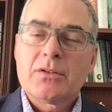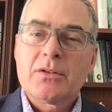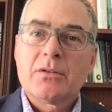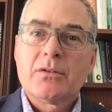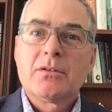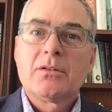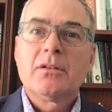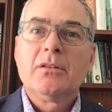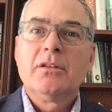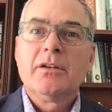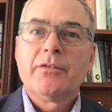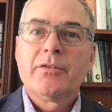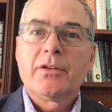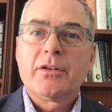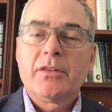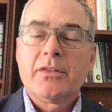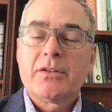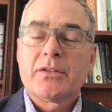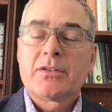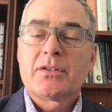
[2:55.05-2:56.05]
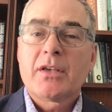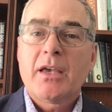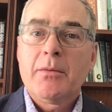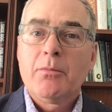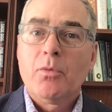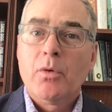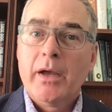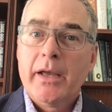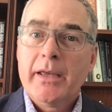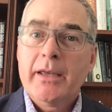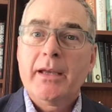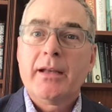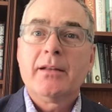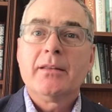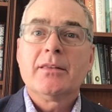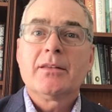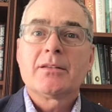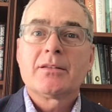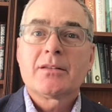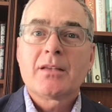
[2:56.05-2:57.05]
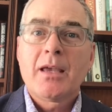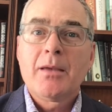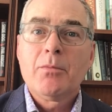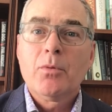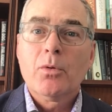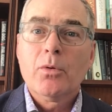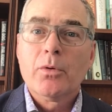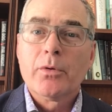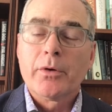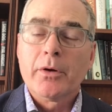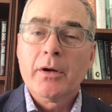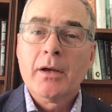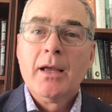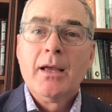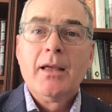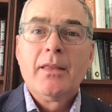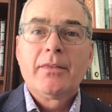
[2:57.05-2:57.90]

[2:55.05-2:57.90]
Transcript: that are delivered in the same way and in the same order,